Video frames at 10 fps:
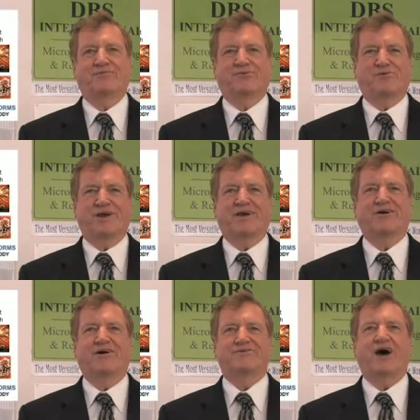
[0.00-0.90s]
3,
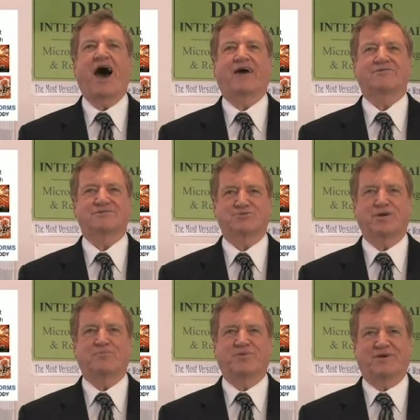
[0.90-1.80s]
called Auto
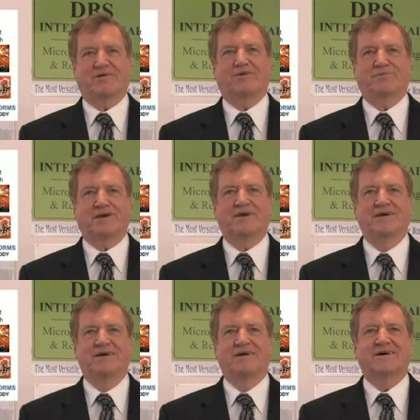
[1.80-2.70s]
Sweep Therapy,
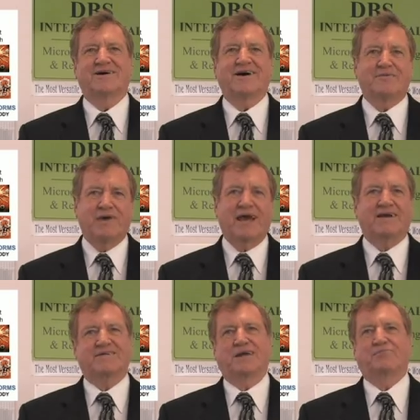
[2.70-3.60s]

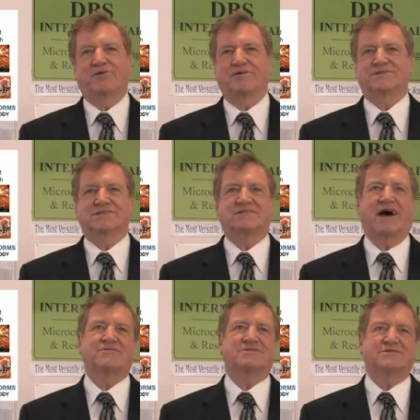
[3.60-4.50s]
automatically produces
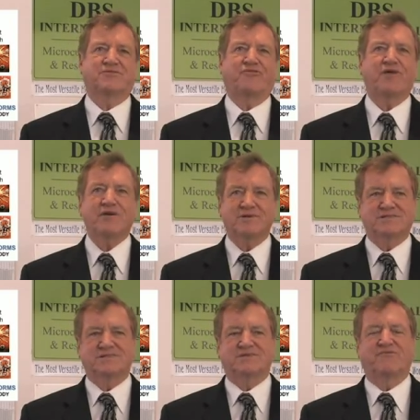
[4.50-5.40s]
thousands of
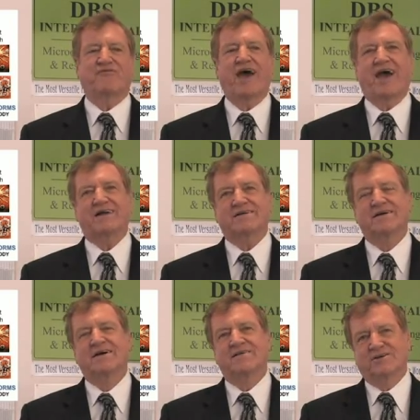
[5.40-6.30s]
frequencies. In fact,
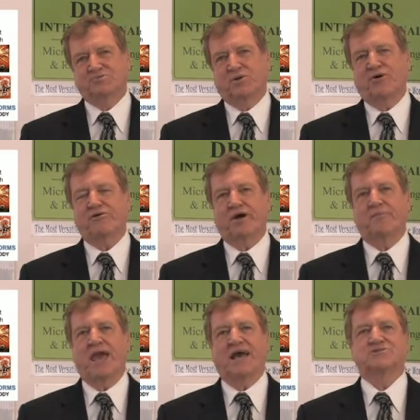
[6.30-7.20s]
this
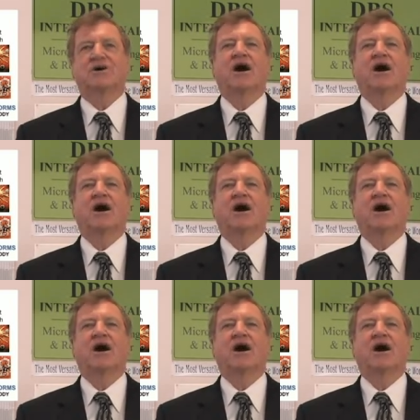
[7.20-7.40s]
program has